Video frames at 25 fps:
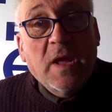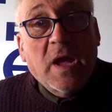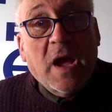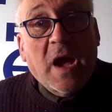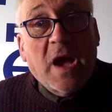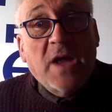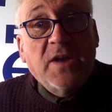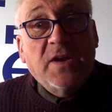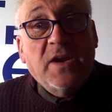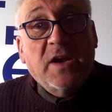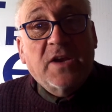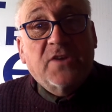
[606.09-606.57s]

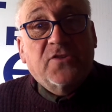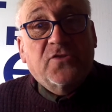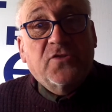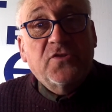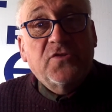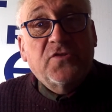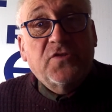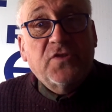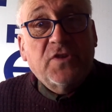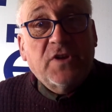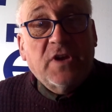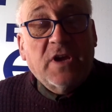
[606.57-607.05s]
and
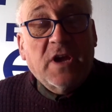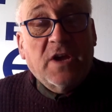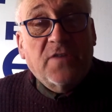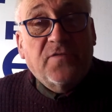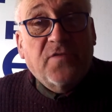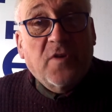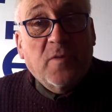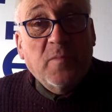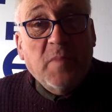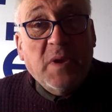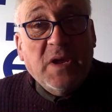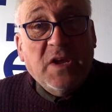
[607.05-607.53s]
electricity
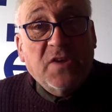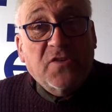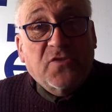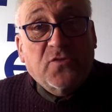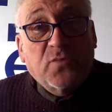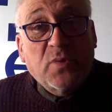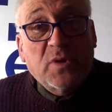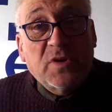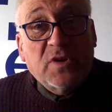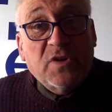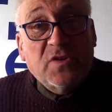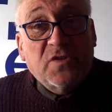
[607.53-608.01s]
for me is
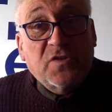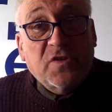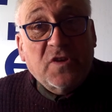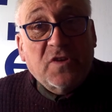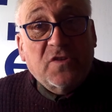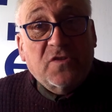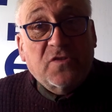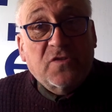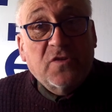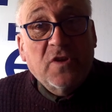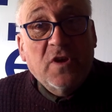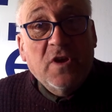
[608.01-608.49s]

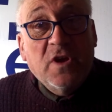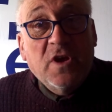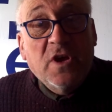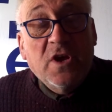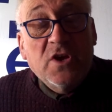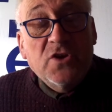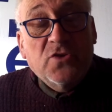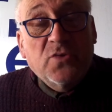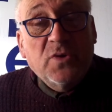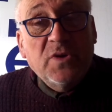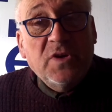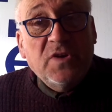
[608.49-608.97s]
26
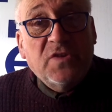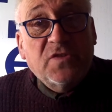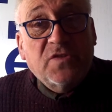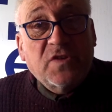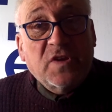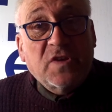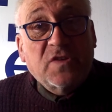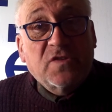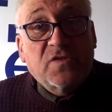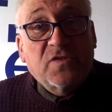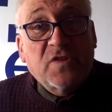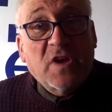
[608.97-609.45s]

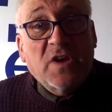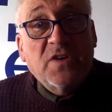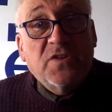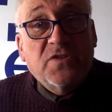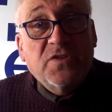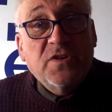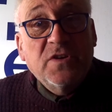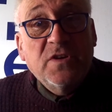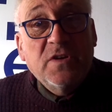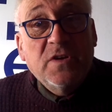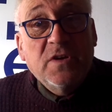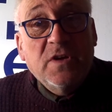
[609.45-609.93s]

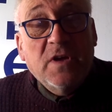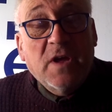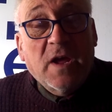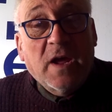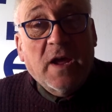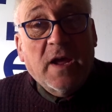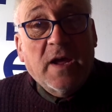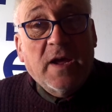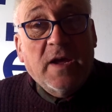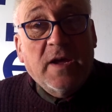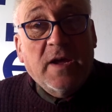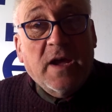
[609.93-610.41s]
cent
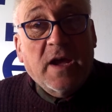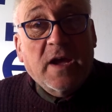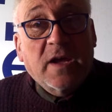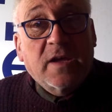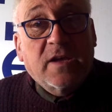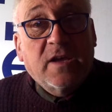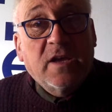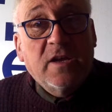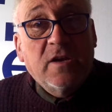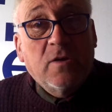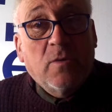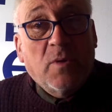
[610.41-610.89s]
a
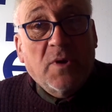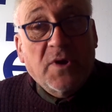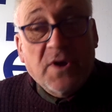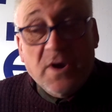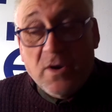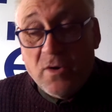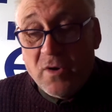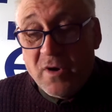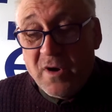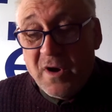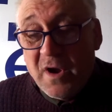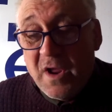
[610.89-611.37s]
kilowatt
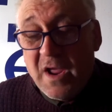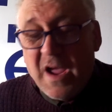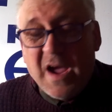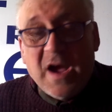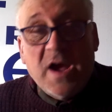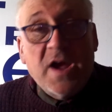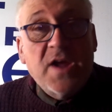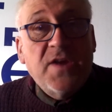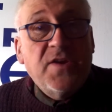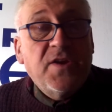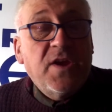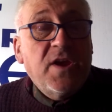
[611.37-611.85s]
hour,
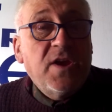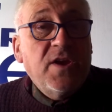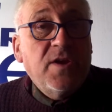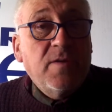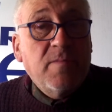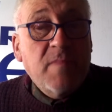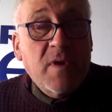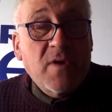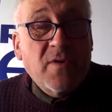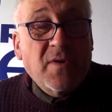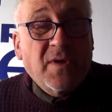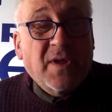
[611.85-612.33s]
and in
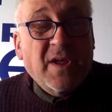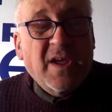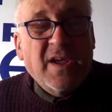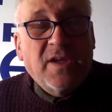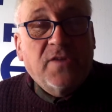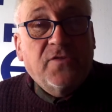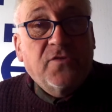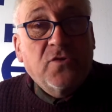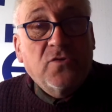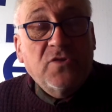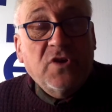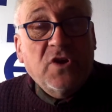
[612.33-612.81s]
America
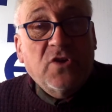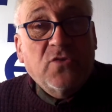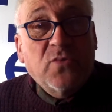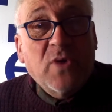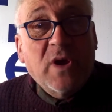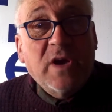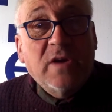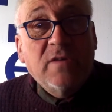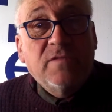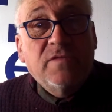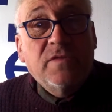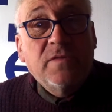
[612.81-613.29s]
it's only
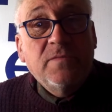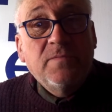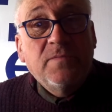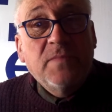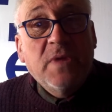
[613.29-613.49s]
12.